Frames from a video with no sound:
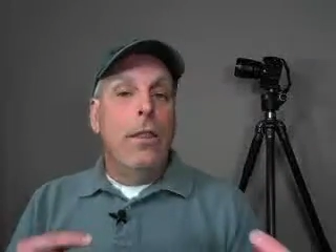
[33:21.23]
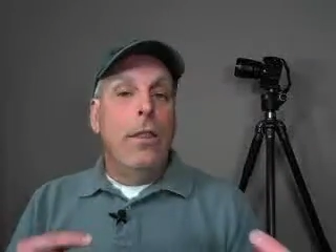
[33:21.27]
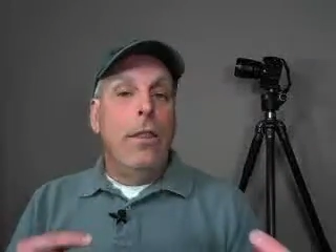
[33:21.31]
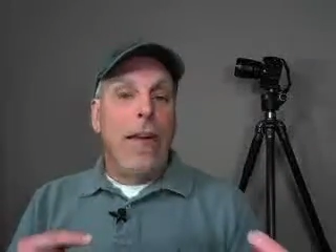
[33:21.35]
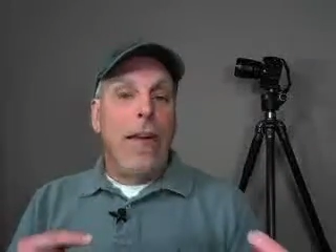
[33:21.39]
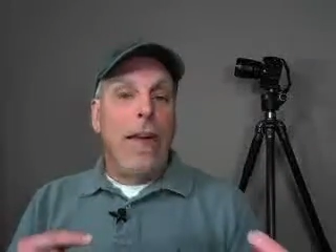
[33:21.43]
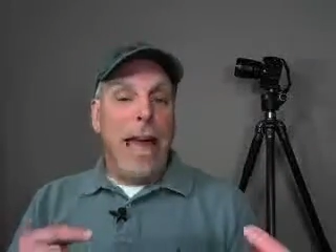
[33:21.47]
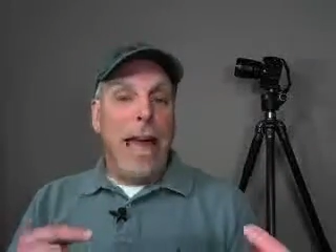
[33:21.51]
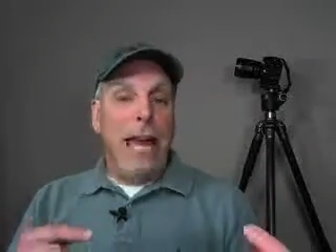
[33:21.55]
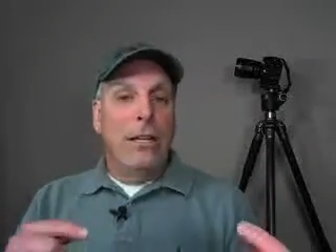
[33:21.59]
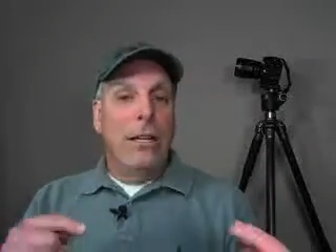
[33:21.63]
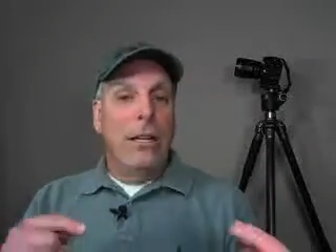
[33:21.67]

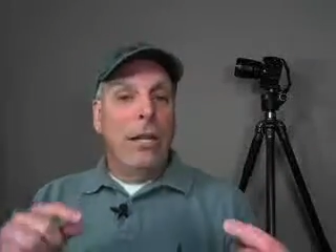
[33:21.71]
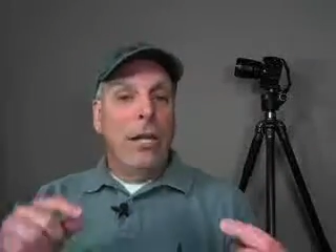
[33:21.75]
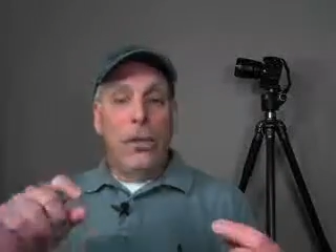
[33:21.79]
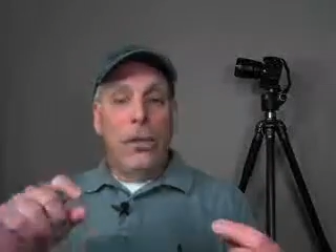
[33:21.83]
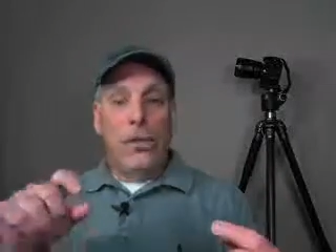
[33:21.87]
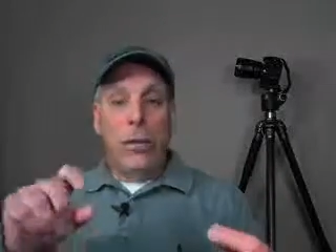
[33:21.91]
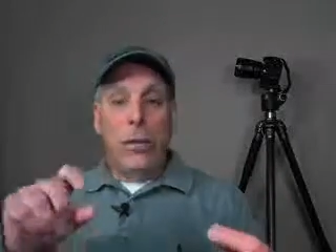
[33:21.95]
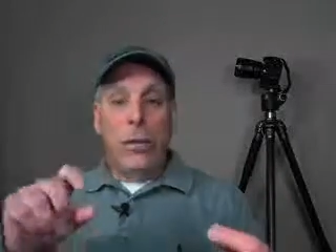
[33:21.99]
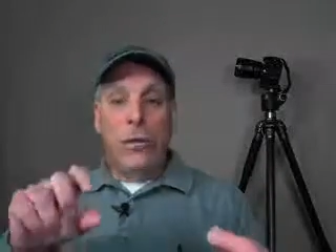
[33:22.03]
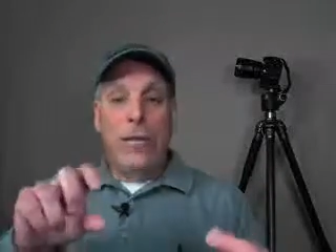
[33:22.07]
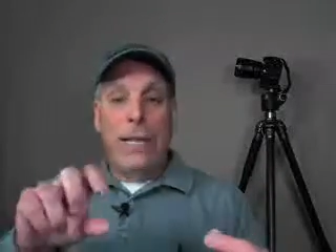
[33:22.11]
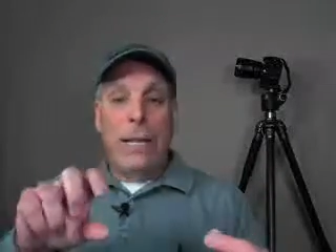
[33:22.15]
that
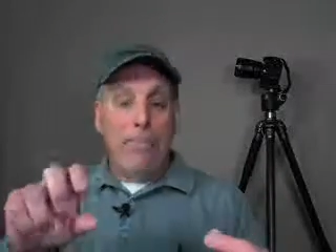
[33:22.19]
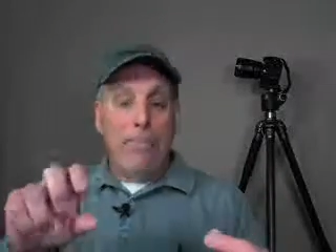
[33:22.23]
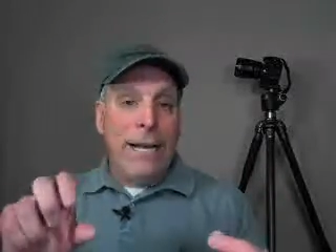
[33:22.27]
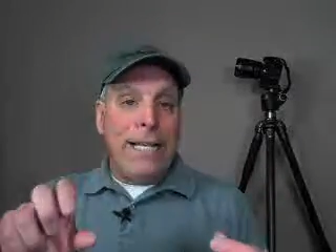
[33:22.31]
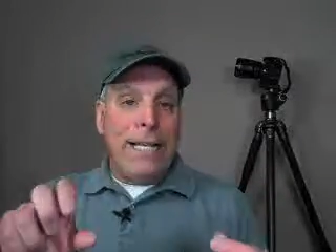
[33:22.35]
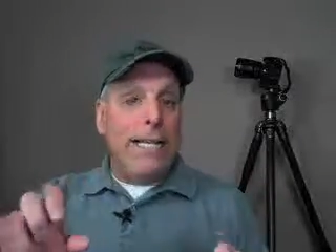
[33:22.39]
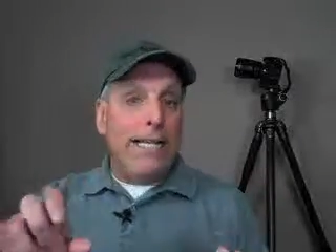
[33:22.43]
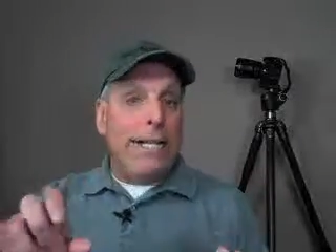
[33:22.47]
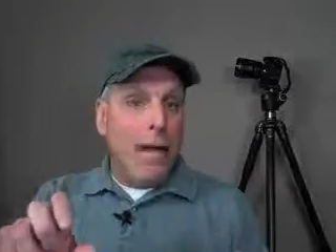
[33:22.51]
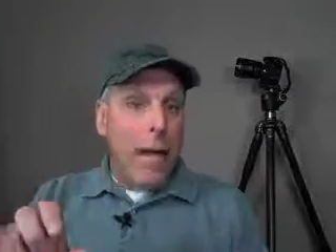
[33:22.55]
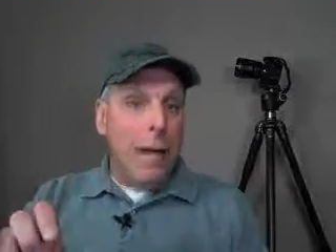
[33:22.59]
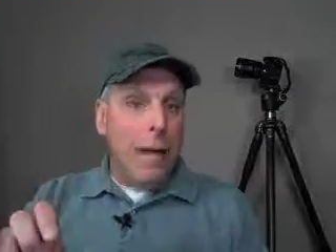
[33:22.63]
you can
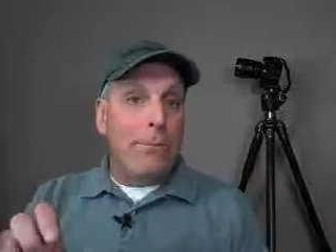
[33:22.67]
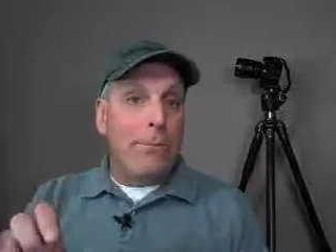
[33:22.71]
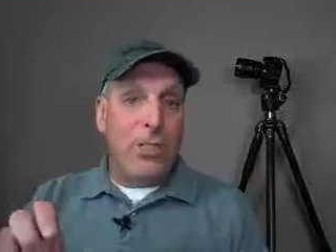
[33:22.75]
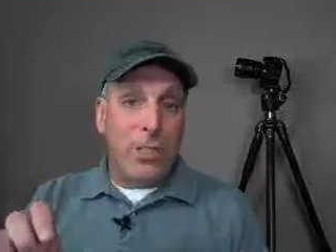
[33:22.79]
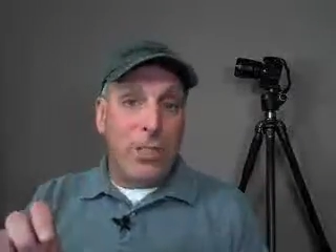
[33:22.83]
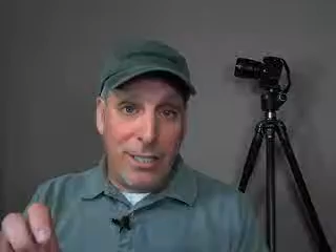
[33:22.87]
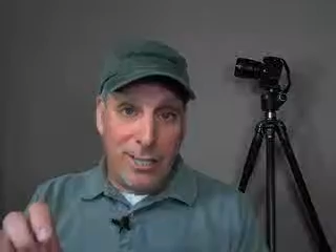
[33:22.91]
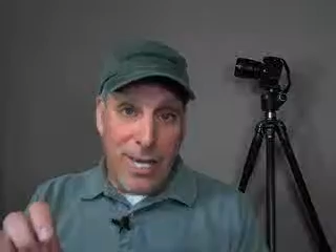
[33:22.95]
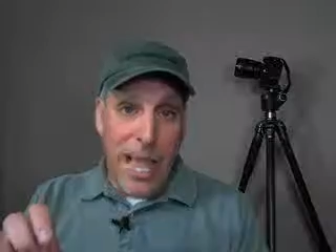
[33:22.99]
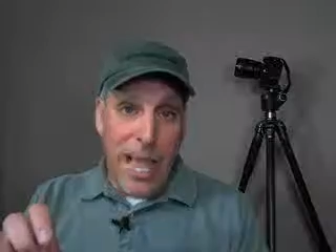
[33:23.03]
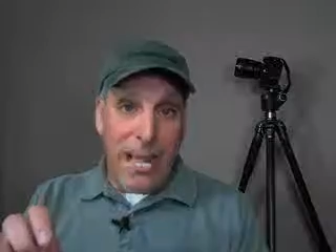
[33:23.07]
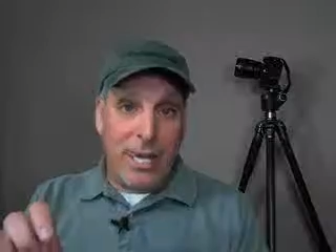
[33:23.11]
many times
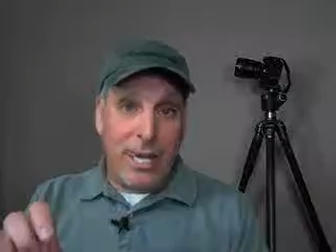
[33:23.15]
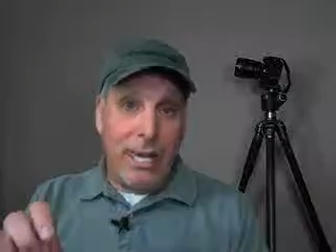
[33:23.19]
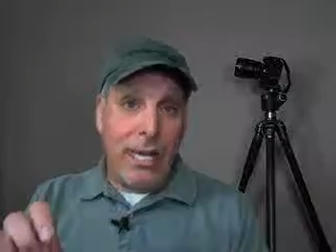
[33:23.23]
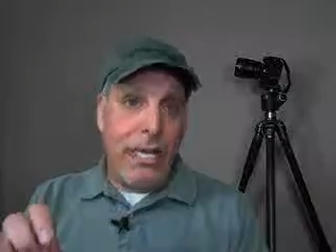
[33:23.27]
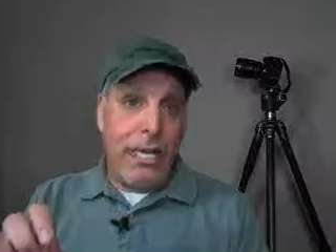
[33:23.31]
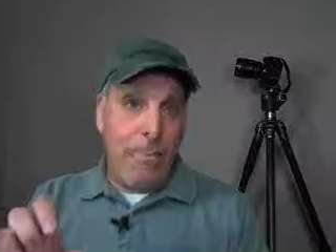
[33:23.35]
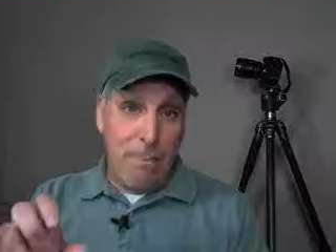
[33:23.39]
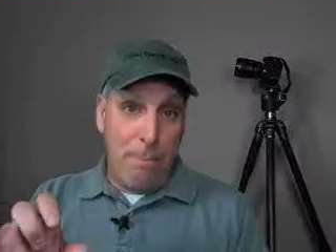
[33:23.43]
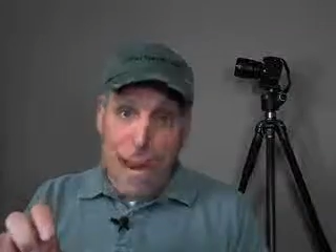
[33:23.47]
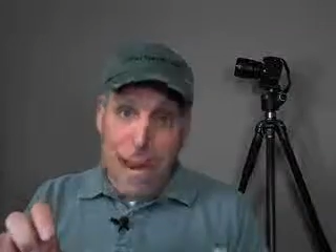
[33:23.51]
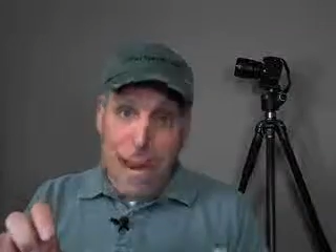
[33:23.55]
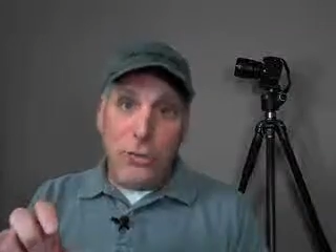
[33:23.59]
set
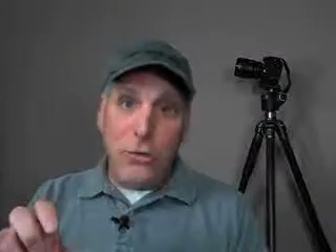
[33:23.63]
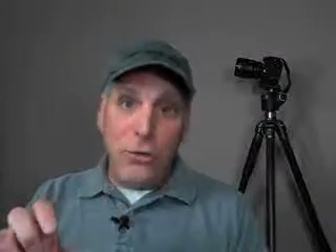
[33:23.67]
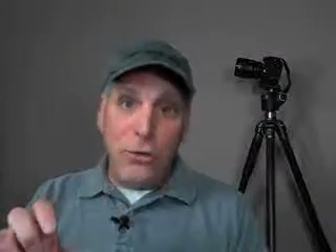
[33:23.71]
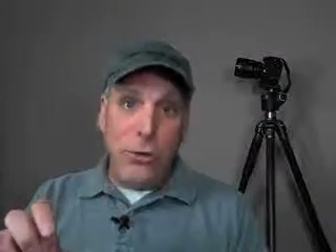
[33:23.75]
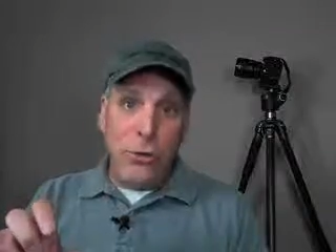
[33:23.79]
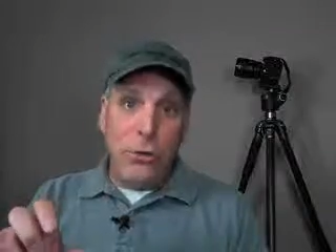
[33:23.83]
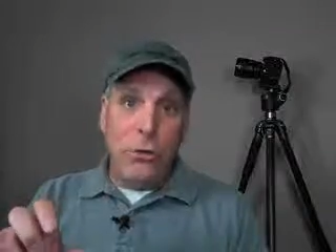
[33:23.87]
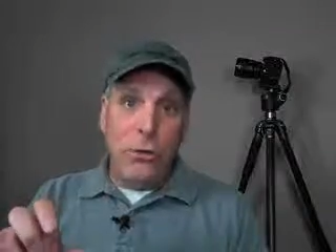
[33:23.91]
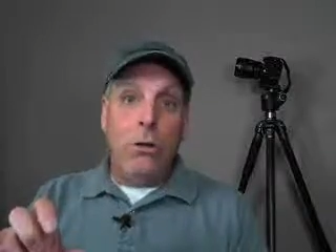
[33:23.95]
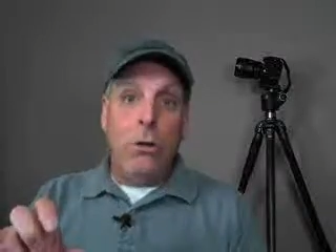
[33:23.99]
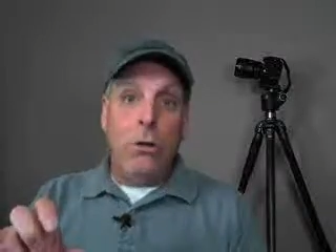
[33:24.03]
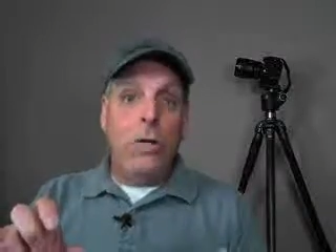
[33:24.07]
in a
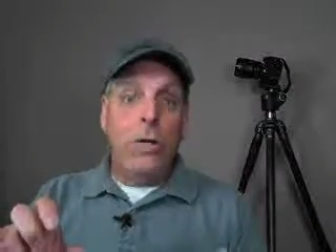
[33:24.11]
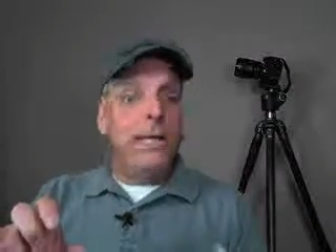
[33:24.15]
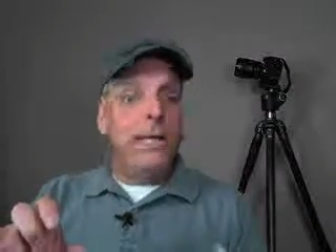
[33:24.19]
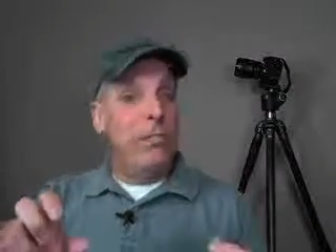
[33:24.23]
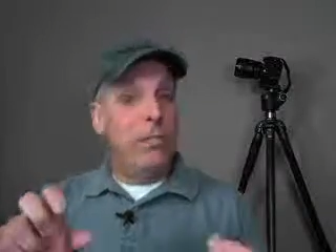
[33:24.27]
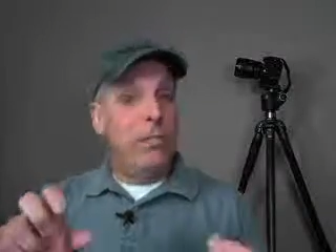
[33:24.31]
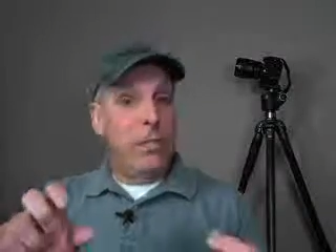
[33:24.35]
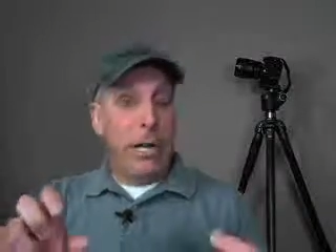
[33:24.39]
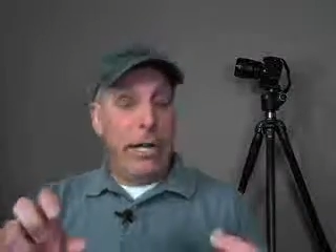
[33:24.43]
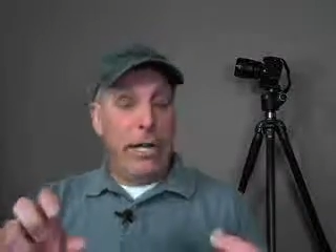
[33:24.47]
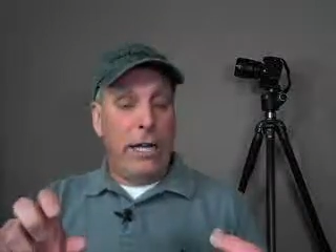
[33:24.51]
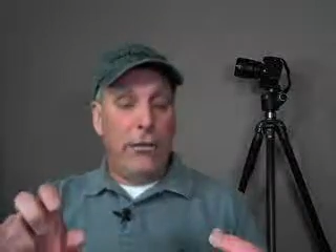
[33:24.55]
menu
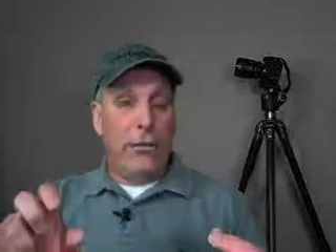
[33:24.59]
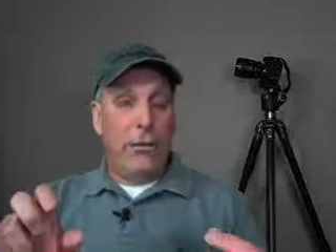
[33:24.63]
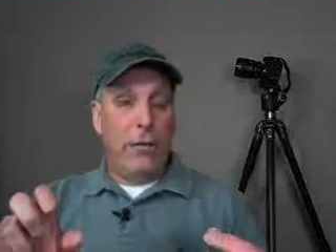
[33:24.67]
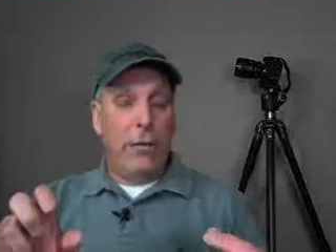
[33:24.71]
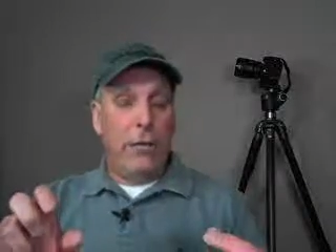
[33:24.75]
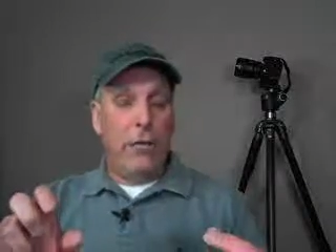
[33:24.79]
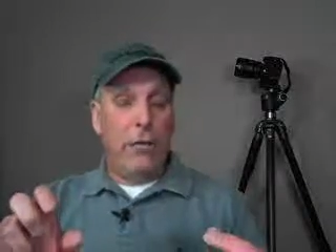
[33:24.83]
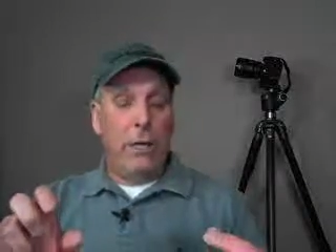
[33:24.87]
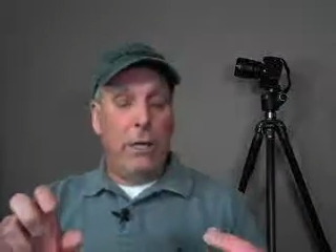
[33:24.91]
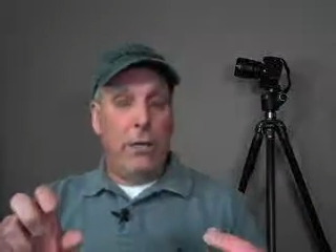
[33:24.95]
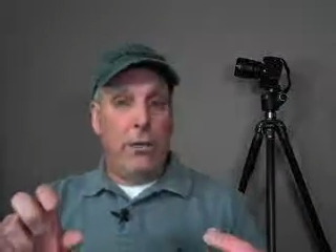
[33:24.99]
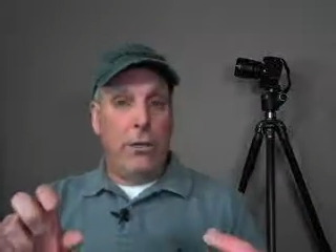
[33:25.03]
inside
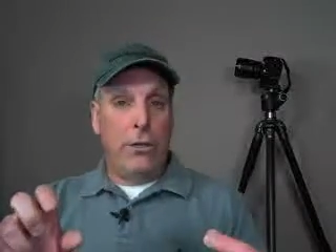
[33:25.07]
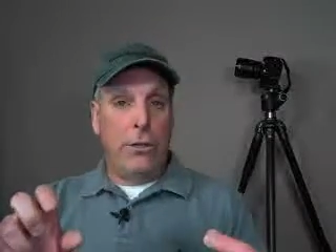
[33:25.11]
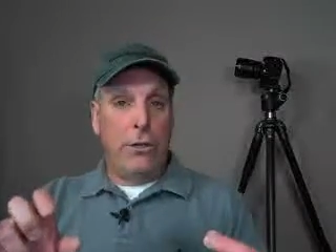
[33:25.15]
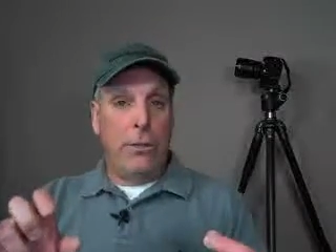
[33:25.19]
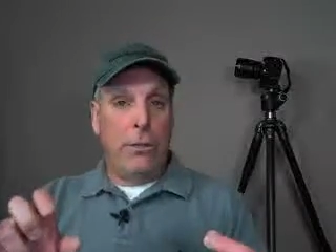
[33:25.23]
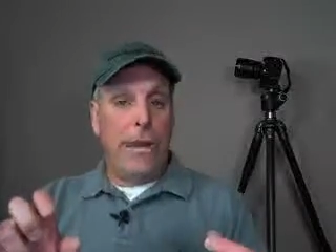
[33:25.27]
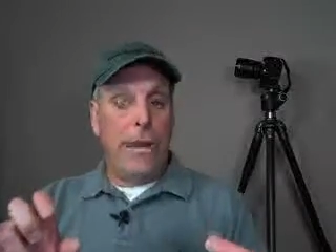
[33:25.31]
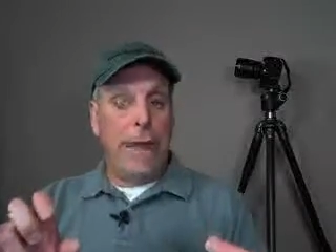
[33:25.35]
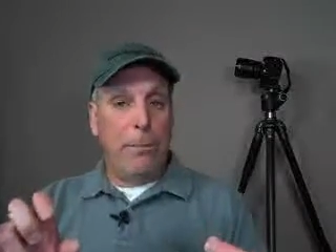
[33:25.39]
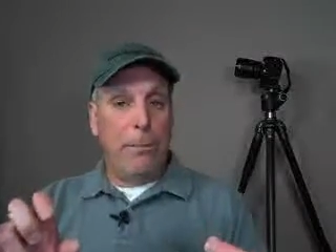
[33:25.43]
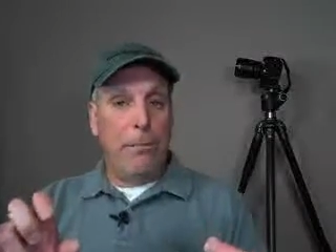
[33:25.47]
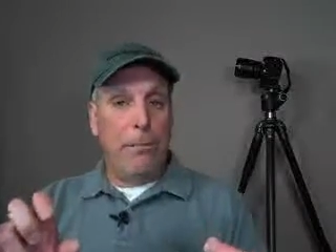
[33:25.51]
in your
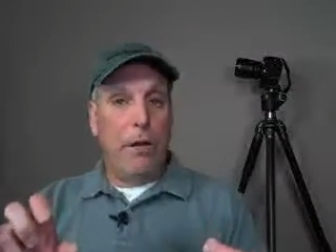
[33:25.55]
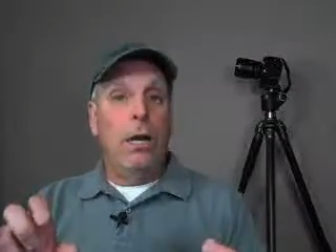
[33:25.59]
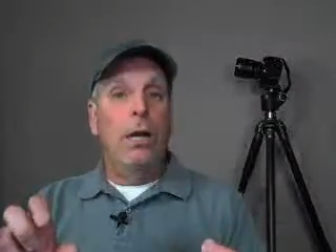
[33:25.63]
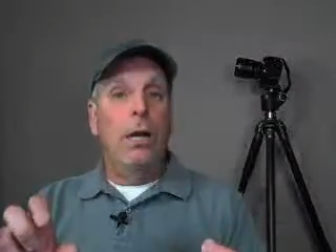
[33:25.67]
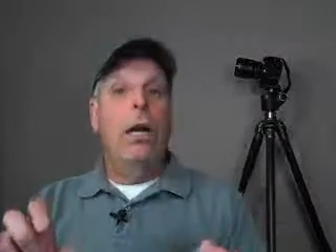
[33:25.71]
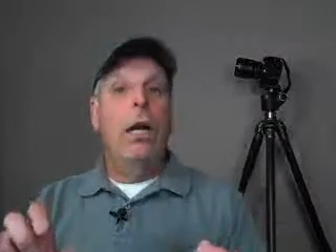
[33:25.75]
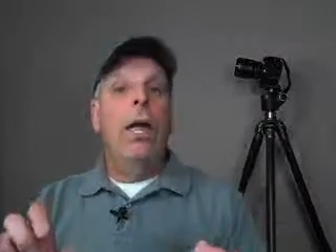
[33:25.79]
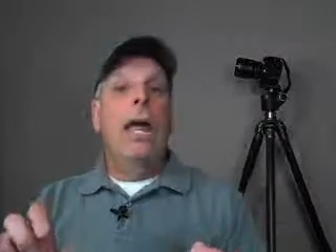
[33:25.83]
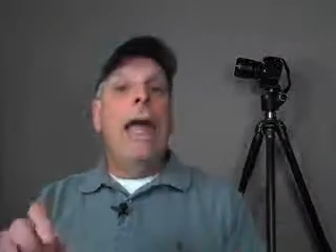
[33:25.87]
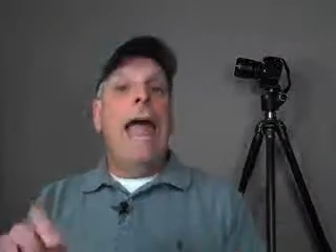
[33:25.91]
camera.